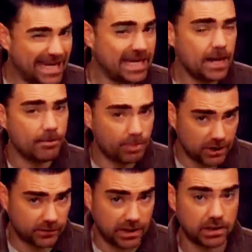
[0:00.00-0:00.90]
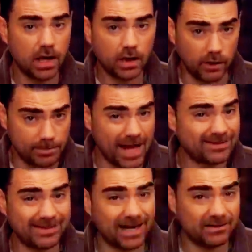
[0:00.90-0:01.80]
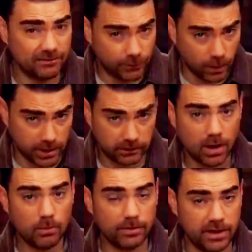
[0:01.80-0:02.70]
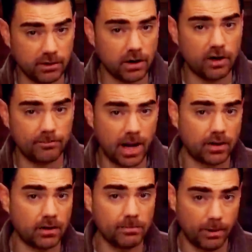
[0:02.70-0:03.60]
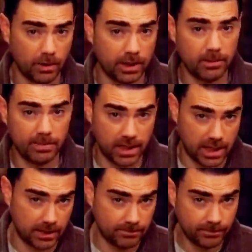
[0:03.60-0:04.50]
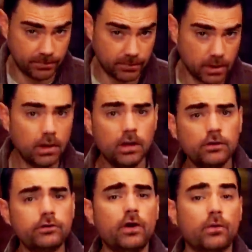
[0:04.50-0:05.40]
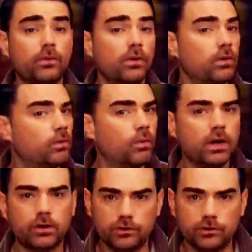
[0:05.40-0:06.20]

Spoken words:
any president going back to the 1940s, when the era of modern polling began. So, what